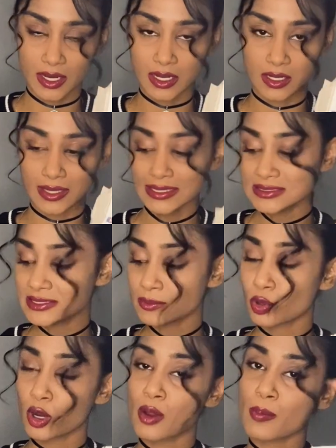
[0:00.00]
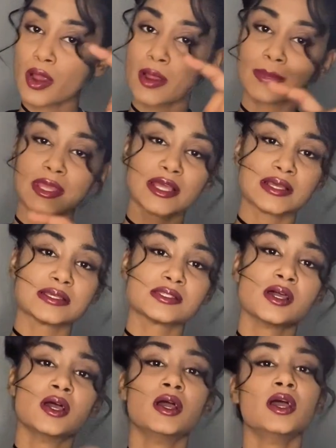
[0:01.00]
And that's the important part, because
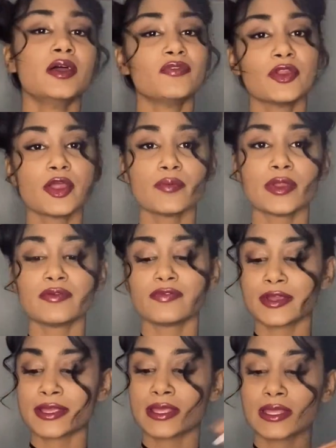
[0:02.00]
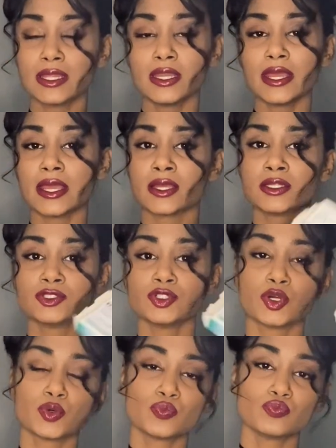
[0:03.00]
if you're not ready for a kid and you
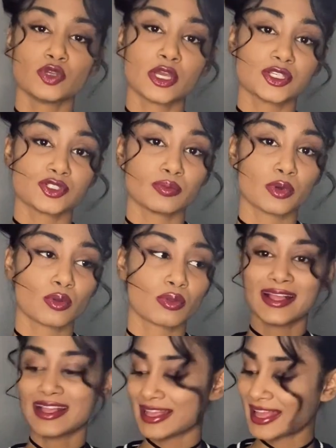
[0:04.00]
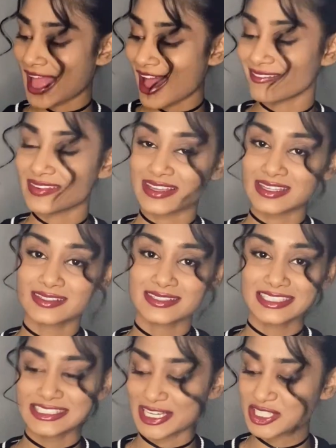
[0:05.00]
know you guys are both having
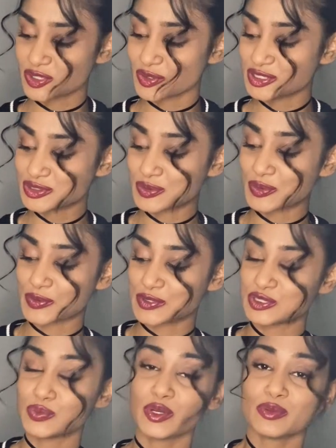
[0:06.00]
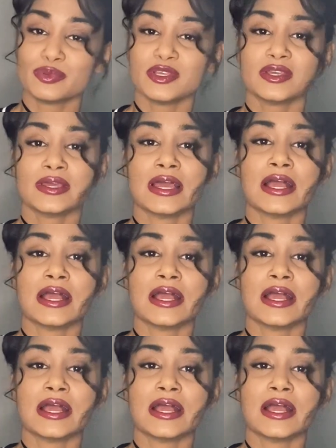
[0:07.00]
sexual intercourse, you want to be